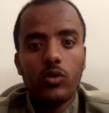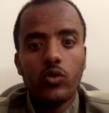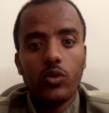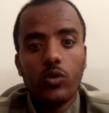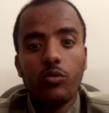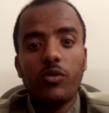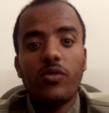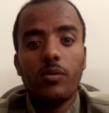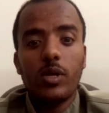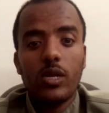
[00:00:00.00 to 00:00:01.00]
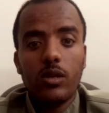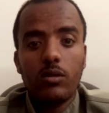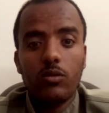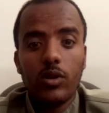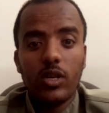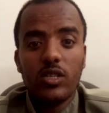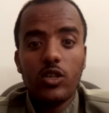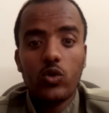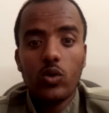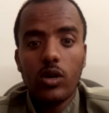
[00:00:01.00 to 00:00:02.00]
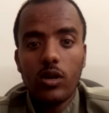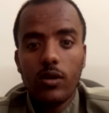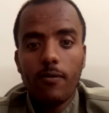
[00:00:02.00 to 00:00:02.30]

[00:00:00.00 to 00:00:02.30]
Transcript: So it could be feminine. You can say swa.